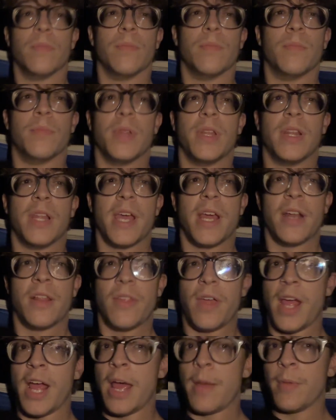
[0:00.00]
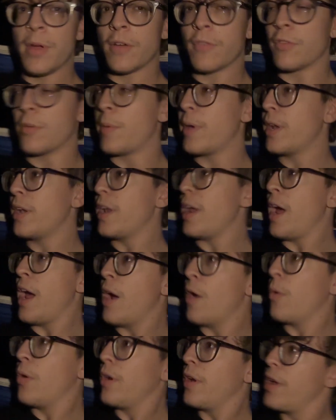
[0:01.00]
Been laying in the hammock for about an
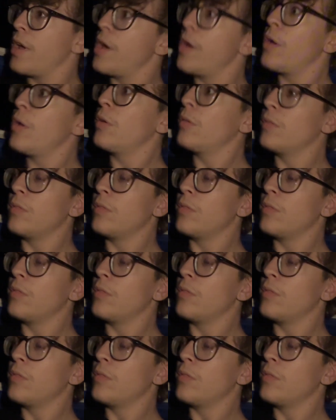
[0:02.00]
hour now.